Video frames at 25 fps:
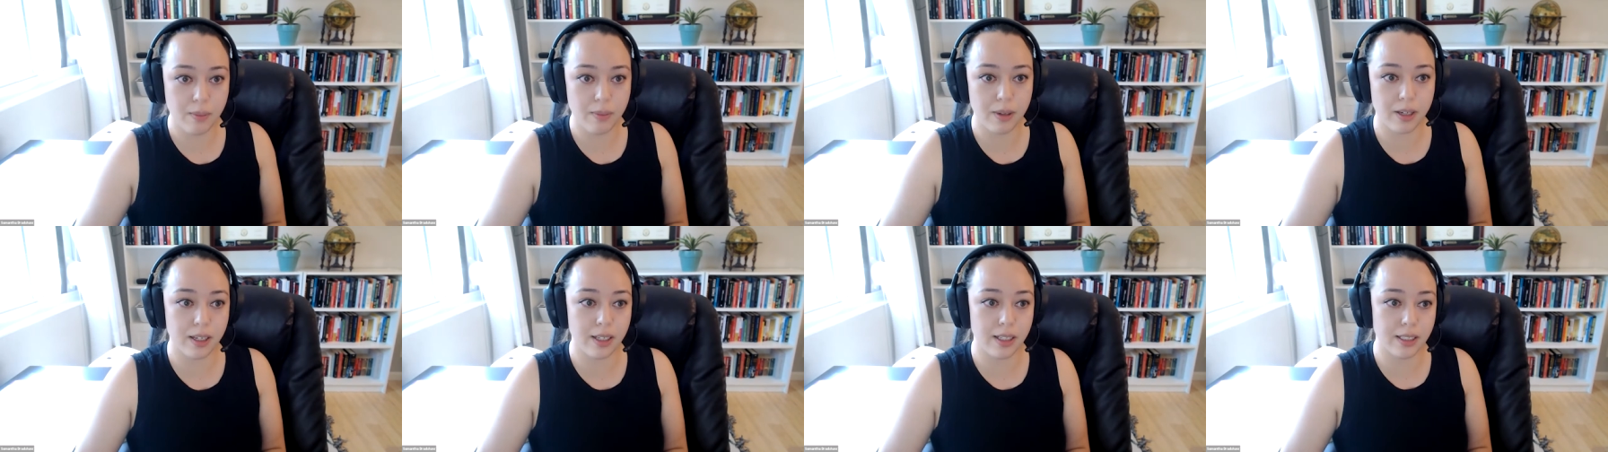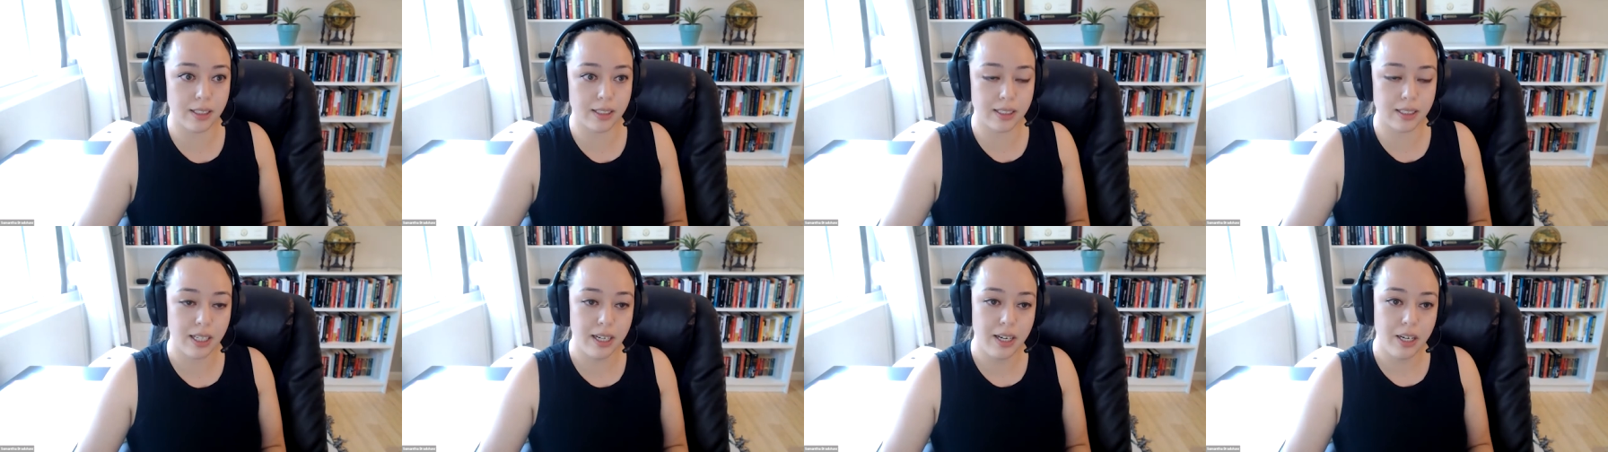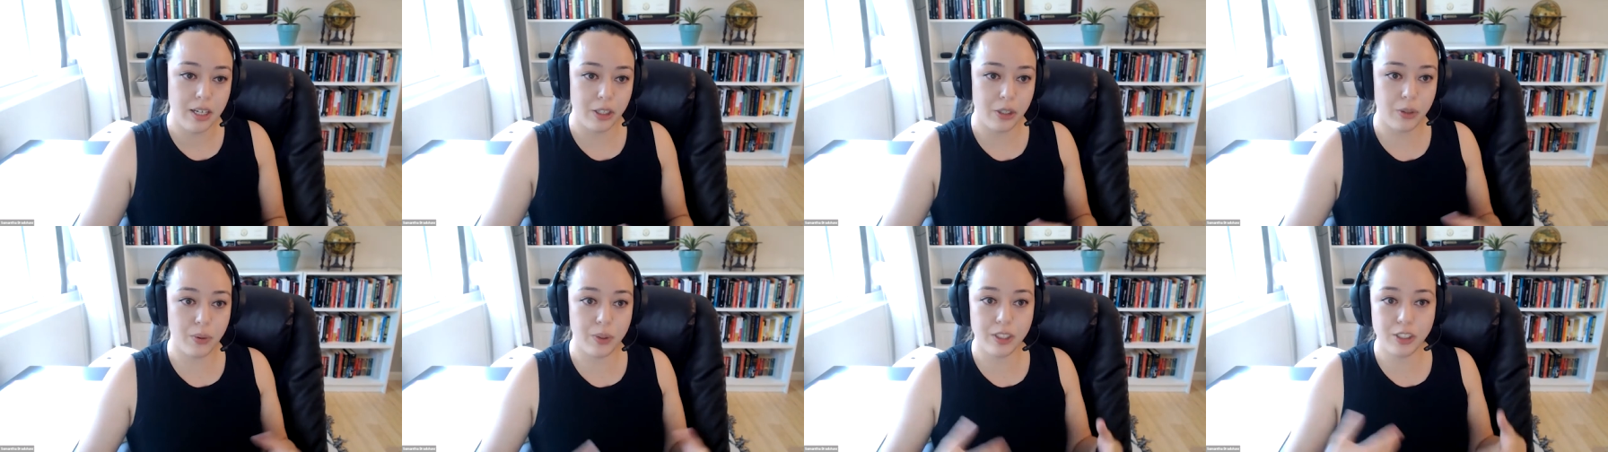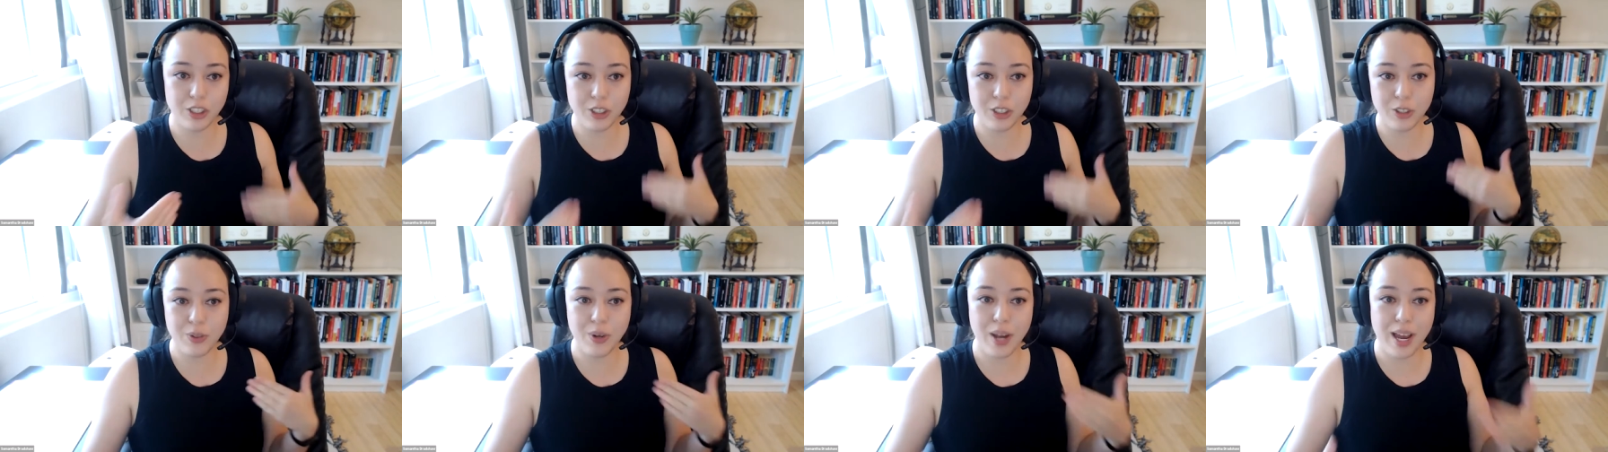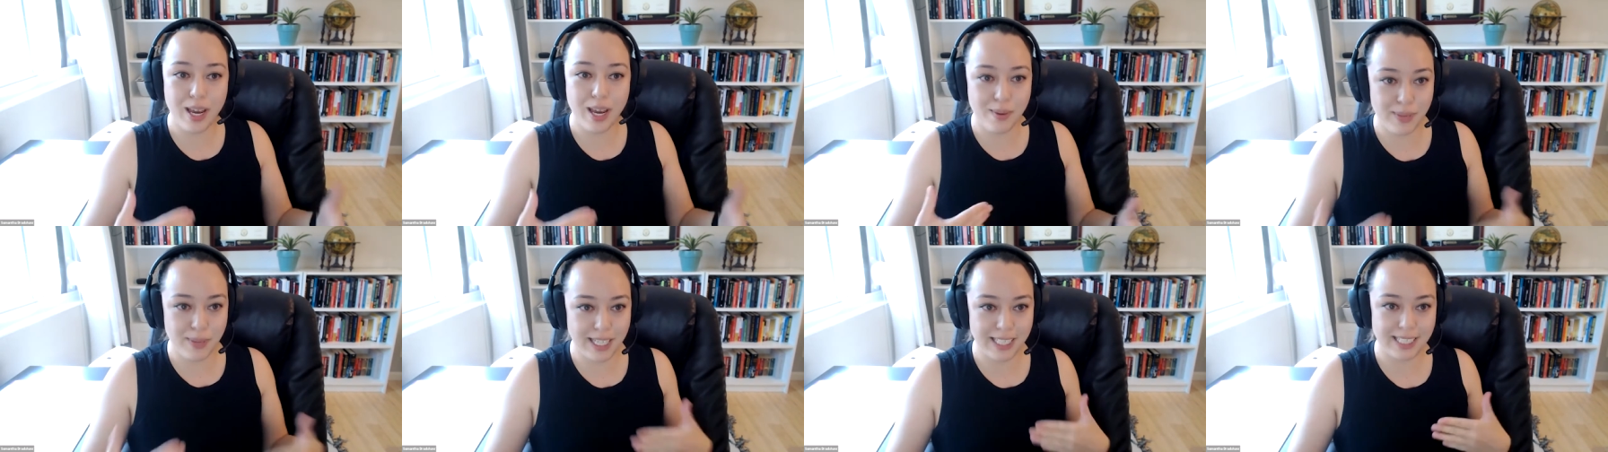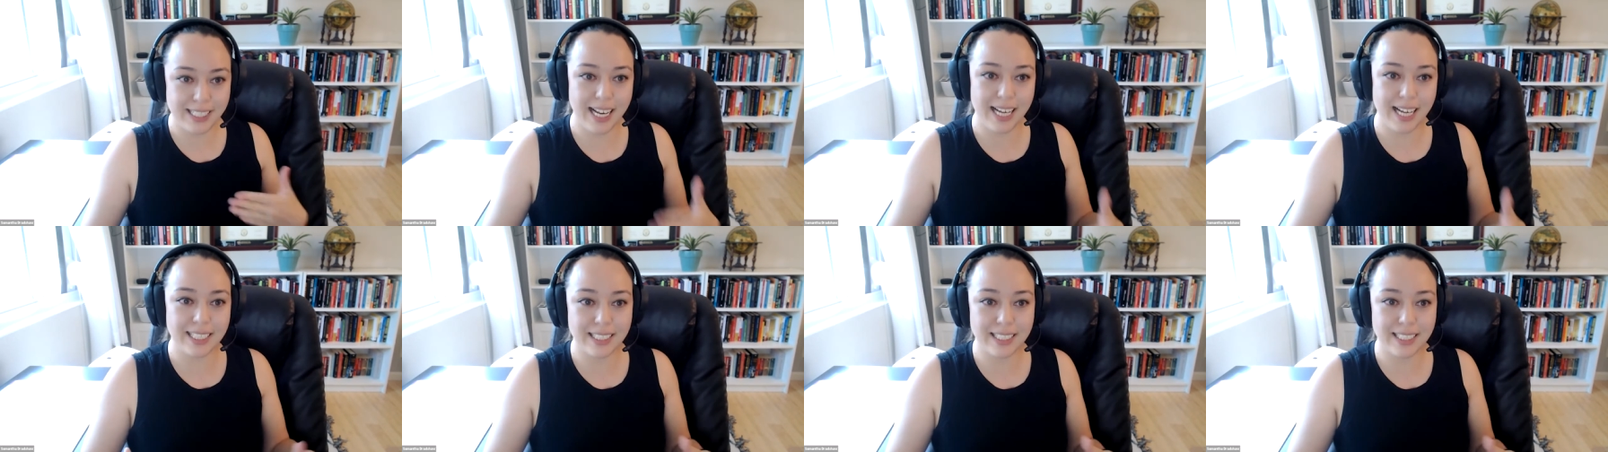Because you can do A/B
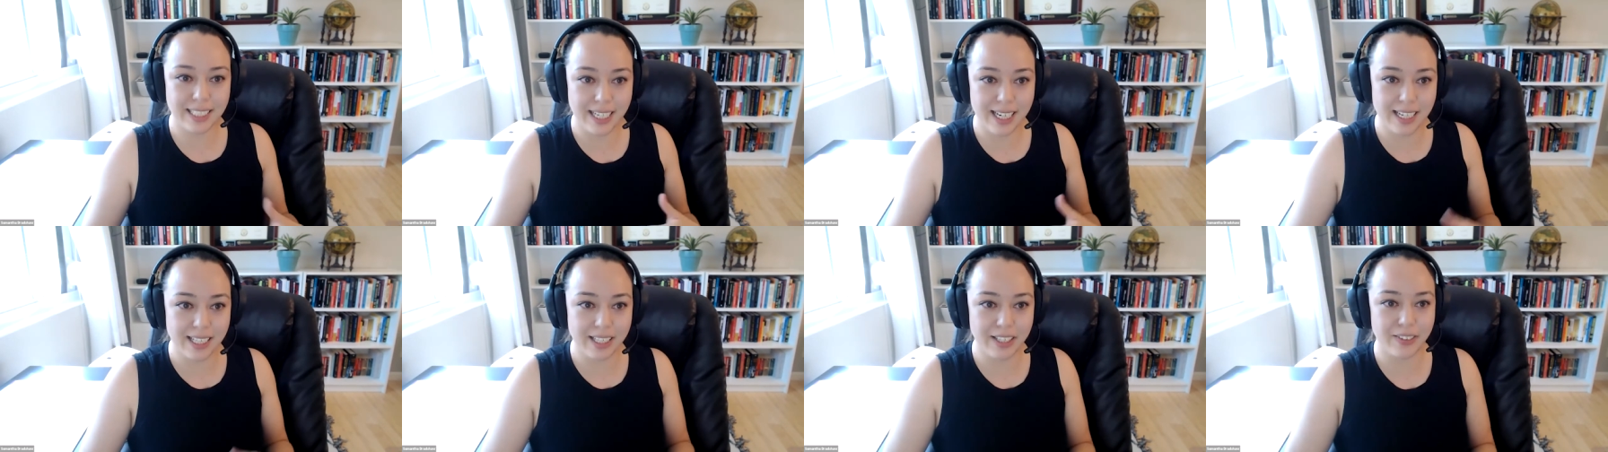testing,